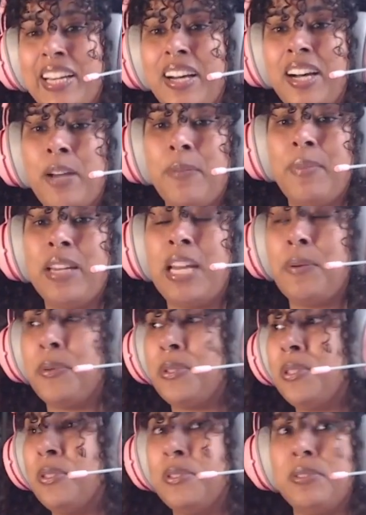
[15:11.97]
I've been able
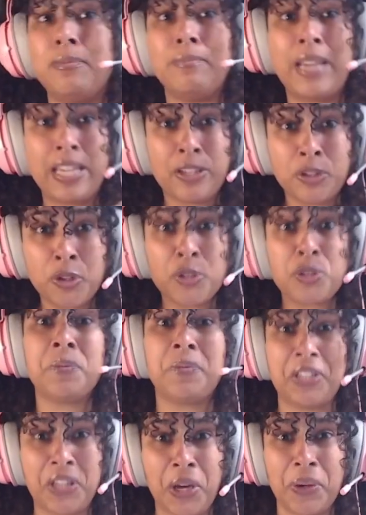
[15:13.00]
to make a YouTube
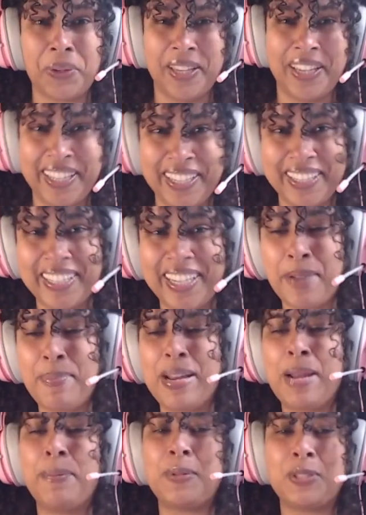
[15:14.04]
video, I've
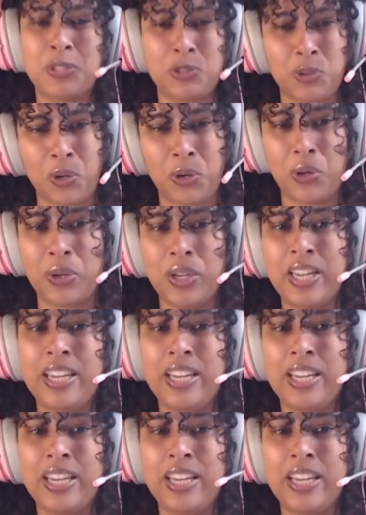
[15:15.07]
been able to draw,